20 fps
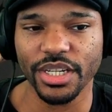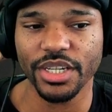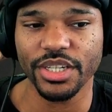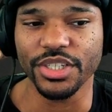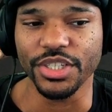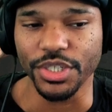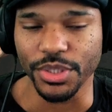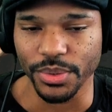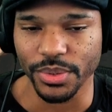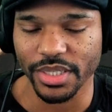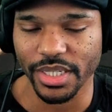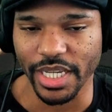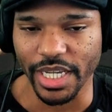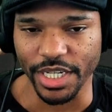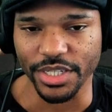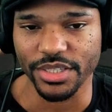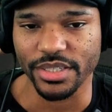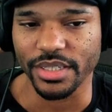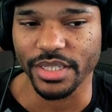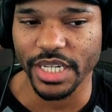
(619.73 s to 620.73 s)
use
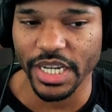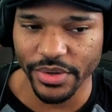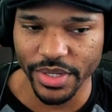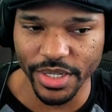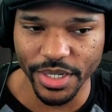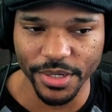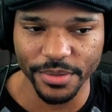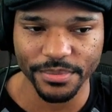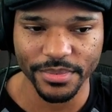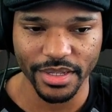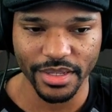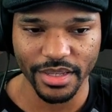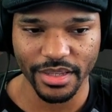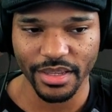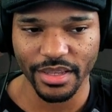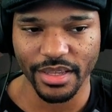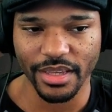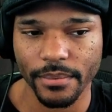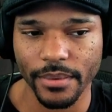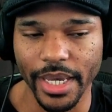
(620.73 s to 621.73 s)
case scenario,
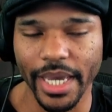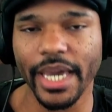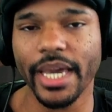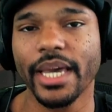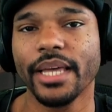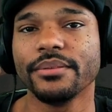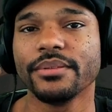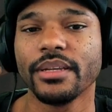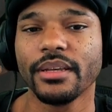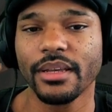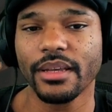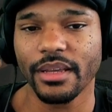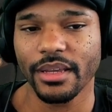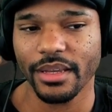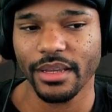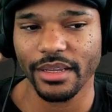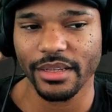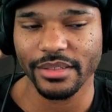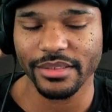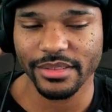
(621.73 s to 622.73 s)
and
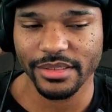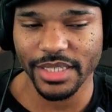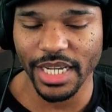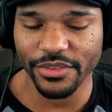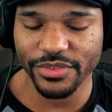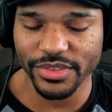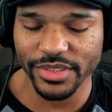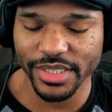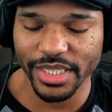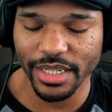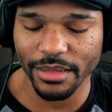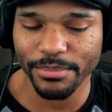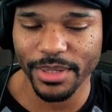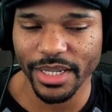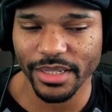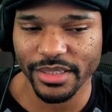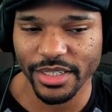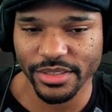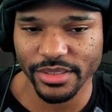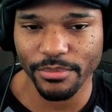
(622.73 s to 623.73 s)
definitely a
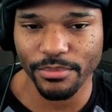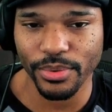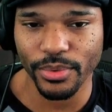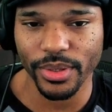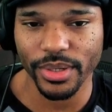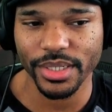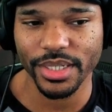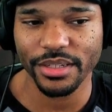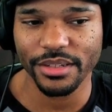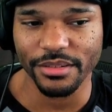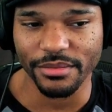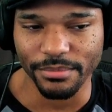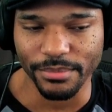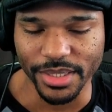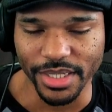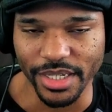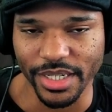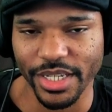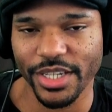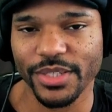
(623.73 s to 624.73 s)
bit disappointed,
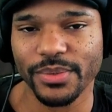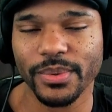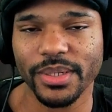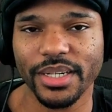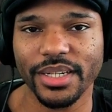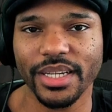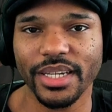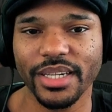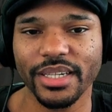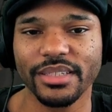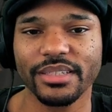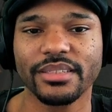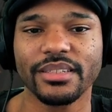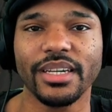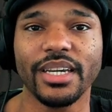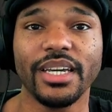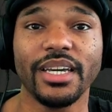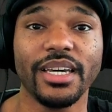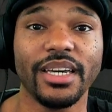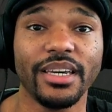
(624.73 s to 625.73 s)
but it is what it is.
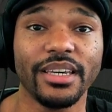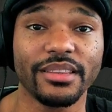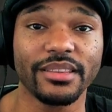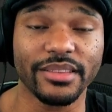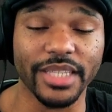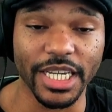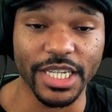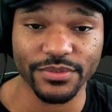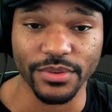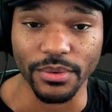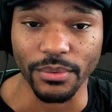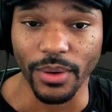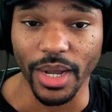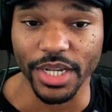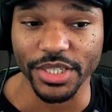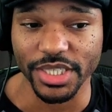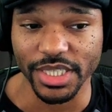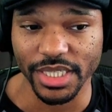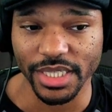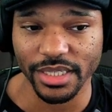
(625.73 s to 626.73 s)
And thanks for
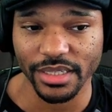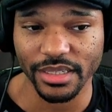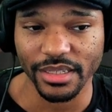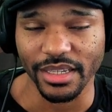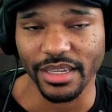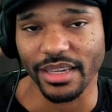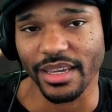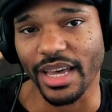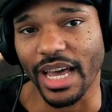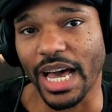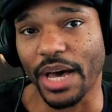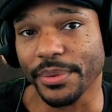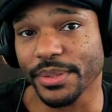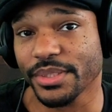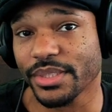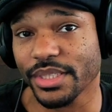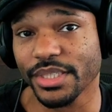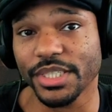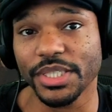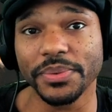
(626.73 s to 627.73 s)
watching. I will
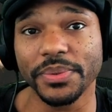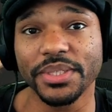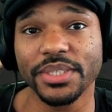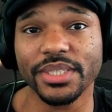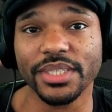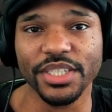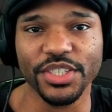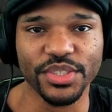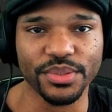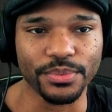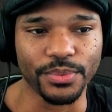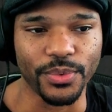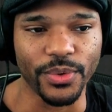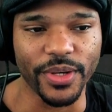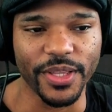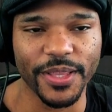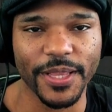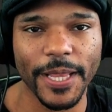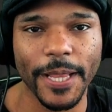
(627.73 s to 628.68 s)
see you in season 1.